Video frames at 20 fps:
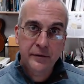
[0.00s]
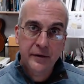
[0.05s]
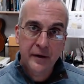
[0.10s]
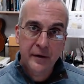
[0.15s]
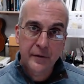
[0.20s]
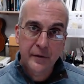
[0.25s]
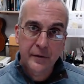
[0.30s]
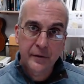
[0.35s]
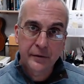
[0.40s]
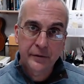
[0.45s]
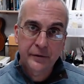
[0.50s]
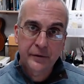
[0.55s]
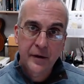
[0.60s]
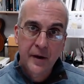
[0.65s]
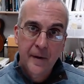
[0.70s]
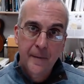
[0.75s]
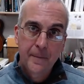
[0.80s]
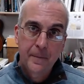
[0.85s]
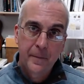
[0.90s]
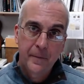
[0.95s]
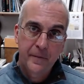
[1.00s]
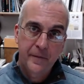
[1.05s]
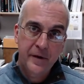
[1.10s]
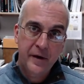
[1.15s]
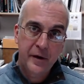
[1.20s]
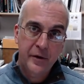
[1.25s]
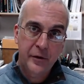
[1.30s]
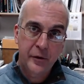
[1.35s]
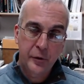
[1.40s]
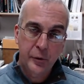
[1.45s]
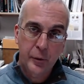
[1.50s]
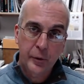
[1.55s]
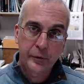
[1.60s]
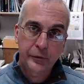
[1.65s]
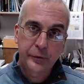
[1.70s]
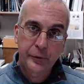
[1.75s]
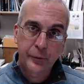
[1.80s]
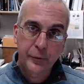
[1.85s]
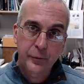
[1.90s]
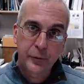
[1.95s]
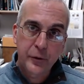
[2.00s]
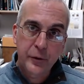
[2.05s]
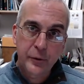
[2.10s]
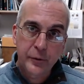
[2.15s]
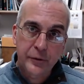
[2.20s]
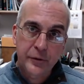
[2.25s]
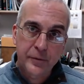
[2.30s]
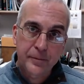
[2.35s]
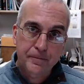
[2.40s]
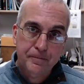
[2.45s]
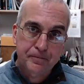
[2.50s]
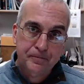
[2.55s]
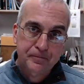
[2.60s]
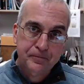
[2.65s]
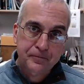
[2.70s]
signals via the dorsal root.